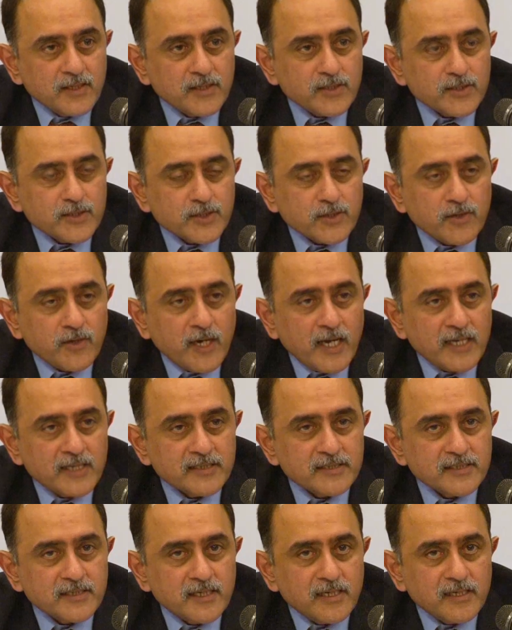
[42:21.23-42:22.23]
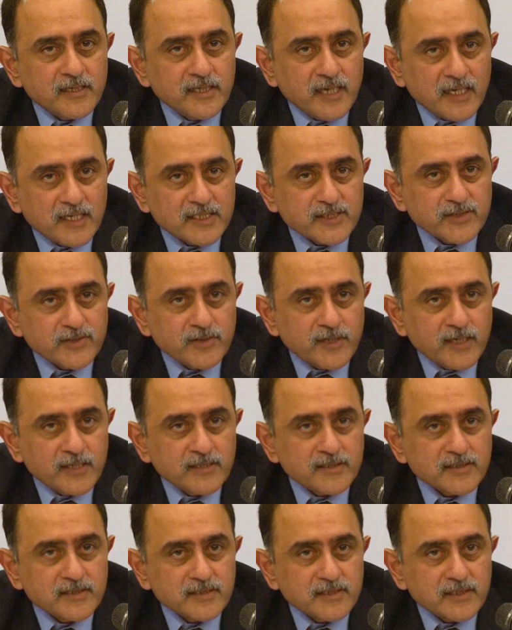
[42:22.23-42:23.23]
So as young
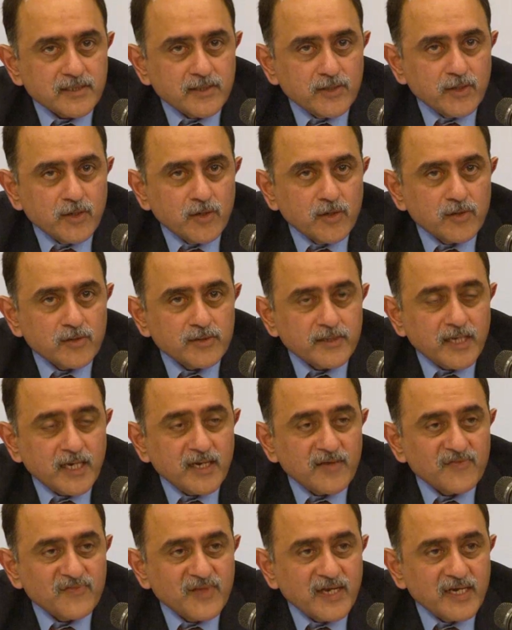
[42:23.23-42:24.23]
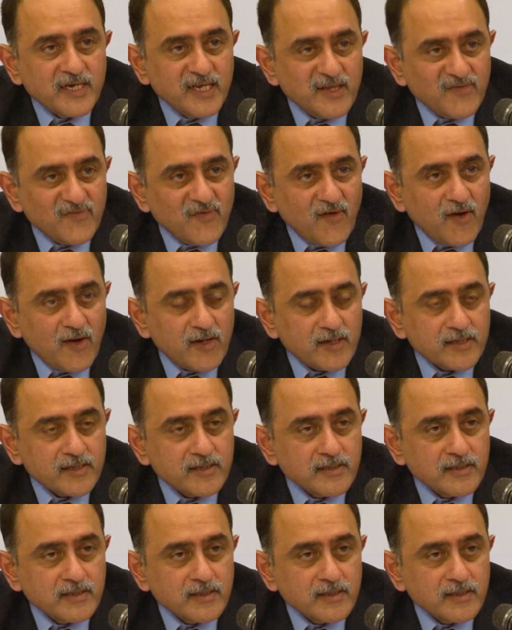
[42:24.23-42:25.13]
students know that if they default